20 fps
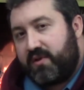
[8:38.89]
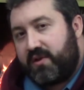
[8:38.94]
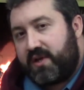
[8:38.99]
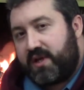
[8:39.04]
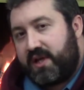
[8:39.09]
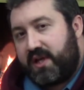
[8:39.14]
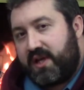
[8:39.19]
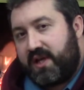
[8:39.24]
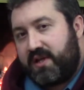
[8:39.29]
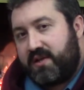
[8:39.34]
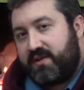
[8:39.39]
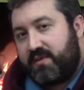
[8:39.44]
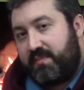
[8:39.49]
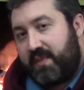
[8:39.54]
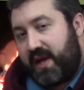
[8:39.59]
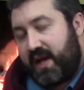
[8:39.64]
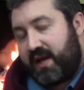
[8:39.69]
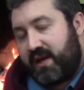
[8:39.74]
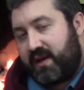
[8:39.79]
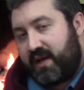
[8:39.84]
They were looking
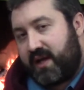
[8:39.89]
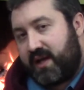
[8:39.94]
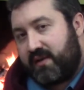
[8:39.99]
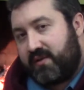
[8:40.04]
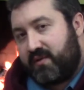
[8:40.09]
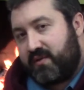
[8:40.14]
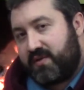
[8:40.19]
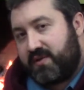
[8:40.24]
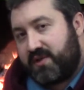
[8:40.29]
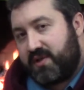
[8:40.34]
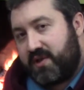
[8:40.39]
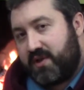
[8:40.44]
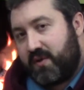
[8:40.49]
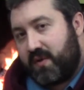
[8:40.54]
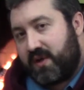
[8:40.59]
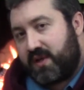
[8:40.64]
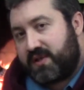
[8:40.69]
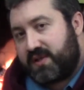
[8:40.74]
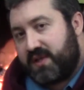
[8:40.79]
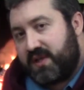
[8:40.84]
into
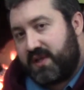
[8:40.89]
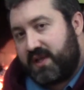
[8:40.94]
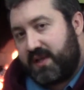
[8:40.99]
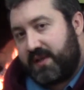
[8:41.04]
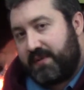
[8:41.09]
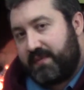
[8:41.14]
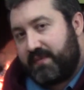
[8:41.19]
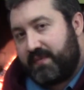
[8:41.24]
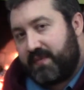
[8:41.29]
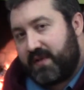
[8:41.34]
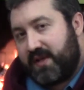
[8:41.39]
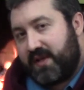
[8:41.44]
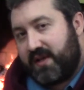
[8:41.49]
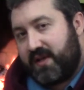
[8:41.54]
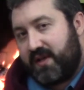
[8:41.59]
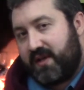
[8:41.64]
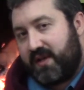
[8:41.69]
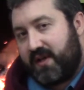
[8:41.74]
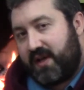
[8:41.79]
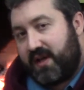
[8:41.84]
panhandlers in New York City
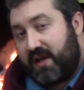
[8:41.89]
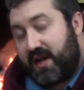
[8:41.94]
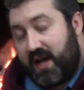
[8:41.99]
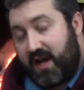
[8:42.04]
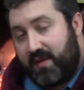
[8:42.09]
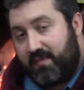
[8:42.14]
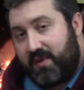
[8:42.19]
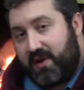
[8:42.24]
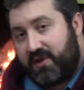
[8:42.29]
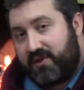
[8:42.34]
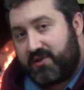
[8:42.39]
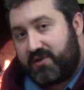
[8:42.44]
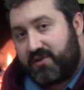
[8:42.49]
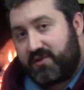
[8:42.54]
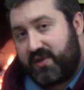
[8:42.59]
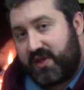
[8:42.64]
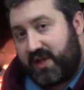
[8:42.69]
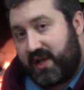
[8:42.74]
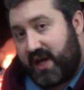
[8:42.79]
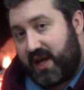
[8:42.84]
and how
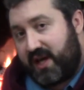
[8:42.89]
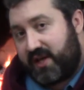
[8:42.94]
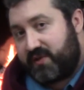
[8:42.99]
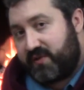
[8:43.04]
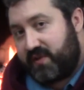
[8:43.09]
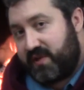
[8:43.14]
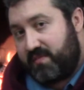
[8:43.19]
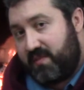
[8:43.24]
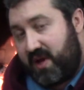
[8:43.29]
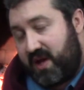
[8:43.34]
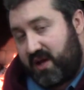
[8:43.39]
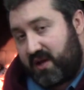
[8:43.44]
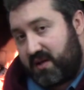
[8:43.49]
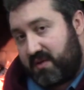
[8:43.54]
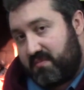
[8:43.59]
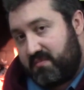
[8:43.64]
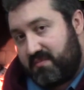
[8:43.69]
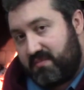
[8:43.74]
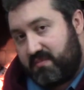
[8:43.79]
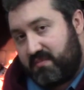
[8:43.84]
much they actually
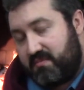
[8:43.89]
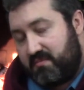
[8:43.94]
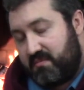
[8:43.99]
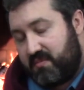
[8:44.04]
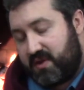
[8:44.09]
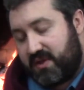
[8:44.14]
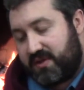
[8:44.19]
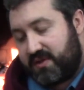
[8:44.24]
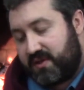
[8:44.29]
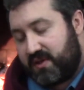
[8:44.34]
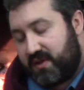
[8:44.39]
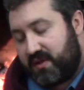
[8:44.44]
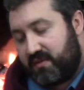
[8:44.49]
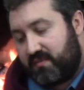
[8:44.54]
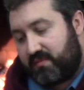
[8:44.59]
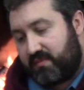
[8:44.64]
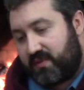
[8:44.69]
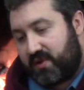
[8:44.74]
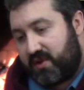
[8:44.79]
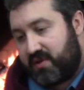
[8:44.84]
make.
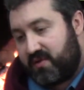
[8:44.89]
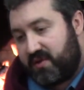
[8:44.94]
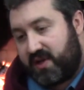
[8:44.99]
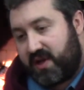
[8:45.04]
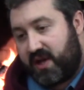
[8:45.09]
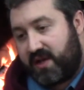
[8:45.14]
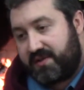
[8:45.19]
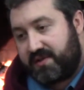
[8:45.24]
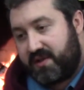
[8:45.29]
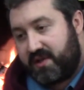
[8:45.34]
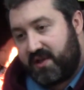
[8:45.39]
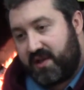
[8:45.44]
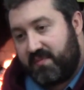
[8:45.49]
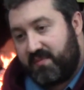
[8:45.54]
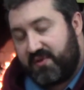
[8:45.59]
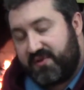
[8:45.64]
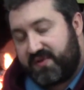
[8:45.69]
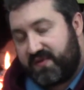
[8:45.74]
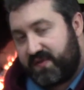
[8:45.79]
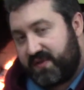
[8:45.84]
It's a
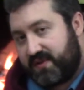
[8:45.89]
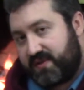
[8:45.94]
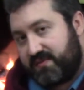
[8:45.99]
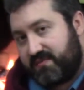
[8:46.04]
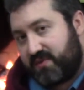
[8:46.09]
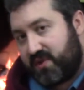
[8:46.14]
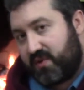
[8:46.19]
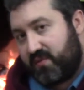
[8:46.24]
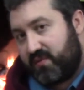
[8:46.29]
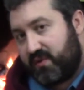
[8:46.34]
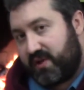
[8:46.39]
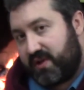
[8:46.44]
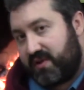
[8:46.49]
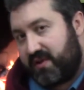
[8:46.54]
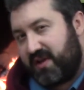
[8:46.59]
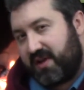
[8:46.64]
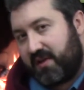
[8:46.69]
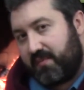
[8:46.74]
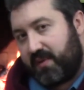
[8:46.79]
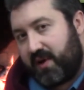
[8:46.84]
curiosity that most of us
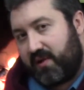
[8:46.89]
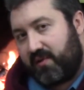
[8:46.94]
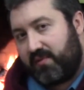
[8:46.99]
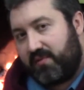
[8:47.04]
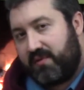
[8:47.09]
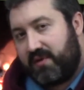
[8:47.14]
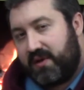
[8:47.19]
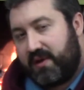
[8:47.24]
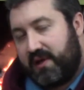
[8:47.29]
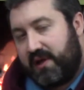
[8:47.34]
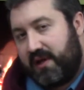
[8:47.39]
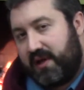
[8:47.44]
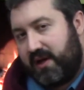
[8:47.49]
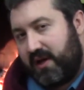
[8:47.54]
don't really think about.